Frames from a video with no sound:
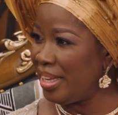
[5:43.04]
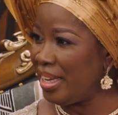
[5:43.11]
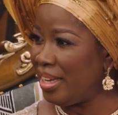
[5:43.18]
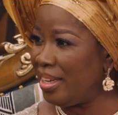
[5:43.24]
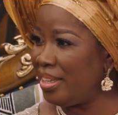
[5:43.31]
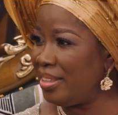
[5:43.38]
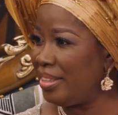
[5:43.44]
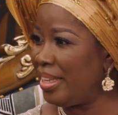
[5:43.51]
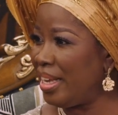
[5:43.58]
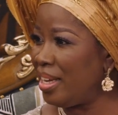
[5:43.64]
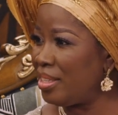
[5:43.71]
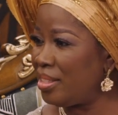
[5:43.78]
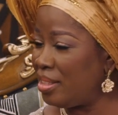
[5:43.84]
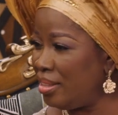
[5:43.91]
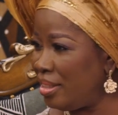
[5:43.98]
Yeah, there
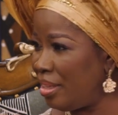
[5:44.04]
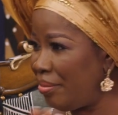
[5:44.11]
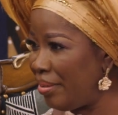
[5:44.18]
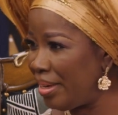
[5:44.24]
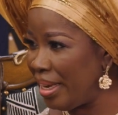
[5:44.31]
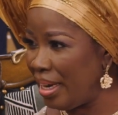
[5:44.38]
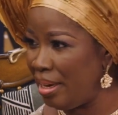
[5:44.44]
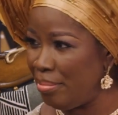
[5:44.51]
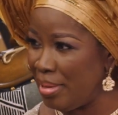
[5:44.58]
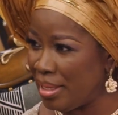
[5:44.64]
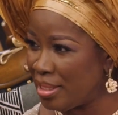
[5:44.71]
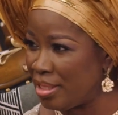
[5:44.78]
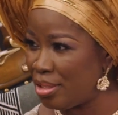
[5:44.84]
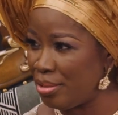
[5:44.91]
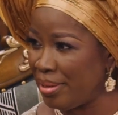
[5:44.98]
are different
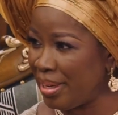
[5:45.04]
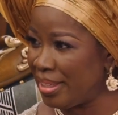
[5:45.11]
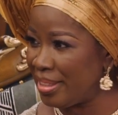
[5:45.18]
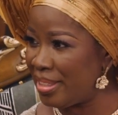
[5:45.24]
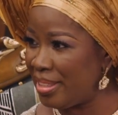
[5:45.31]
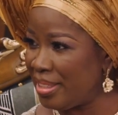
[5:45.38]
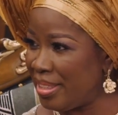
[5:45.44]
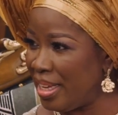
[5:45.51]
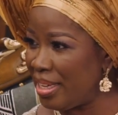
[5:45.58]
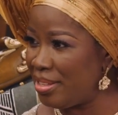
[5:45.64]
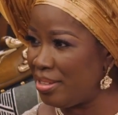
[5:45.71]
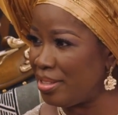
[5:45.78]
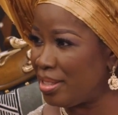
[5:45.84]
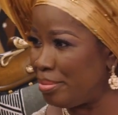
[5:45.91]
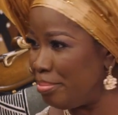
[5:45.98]
elements to it. It's not just